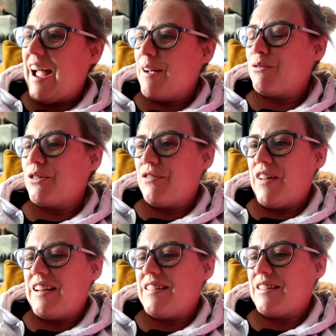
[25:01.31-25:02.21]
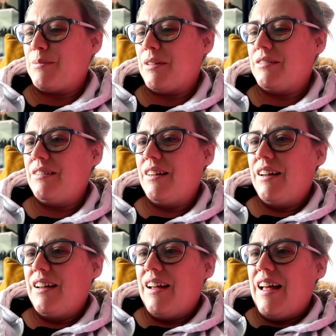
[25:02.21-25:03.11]
I am going to finish this one,
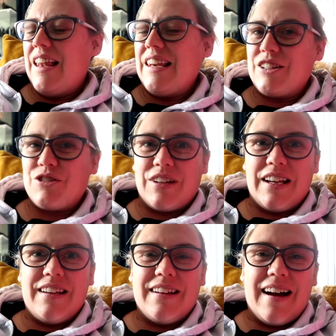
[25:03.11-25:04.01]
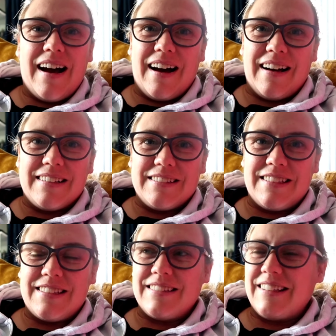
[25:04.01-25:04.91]
literally.
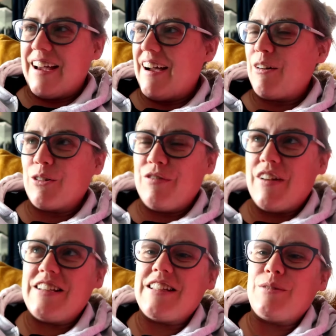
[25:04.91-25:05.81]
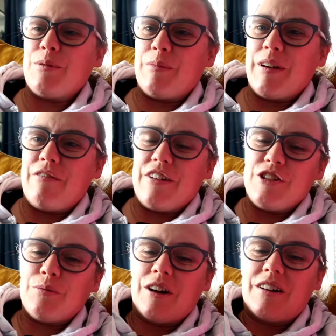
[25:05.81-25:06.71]
And yeah, I'm going to finish this one when I
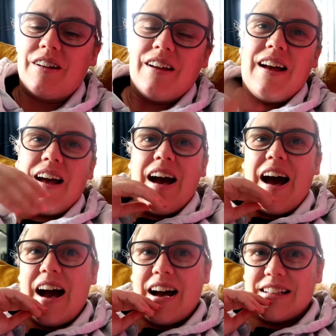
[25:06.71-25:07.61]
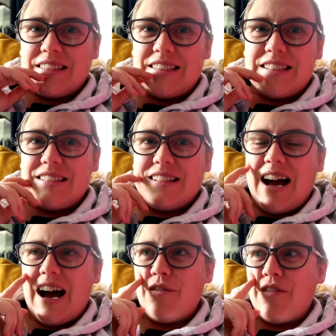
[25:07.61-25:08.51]
finish work at
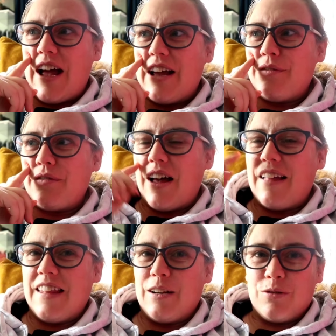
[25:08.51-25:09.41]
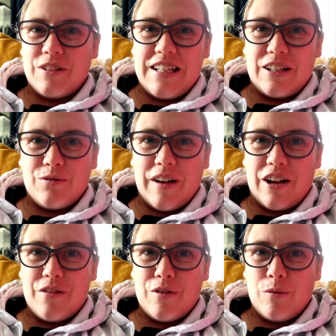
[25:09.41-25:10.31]
half 5. And then I'm going to take
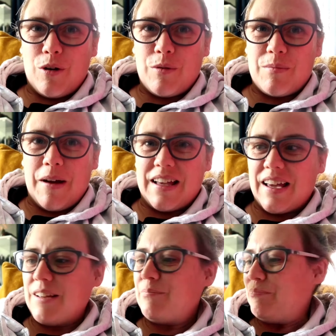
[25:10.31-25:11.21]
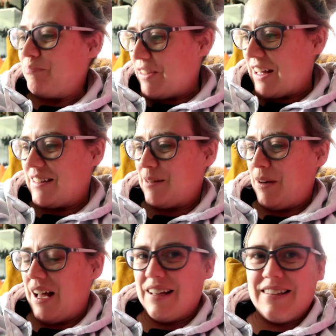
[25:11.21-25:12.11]
Novak out for a walk with Maggie. That's the
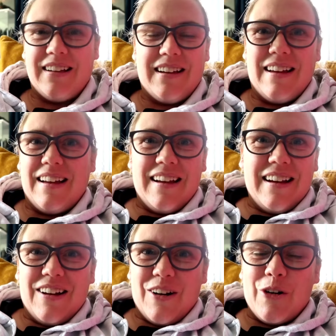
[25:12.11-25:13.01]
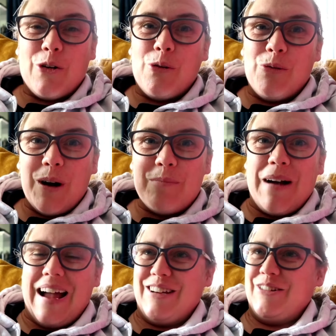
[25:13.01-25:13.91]
plan. Oh
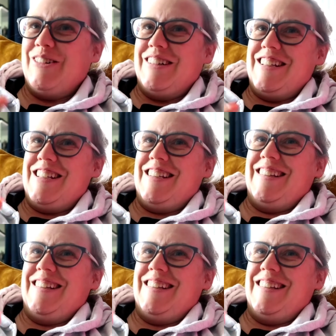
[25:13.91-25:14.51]
my god.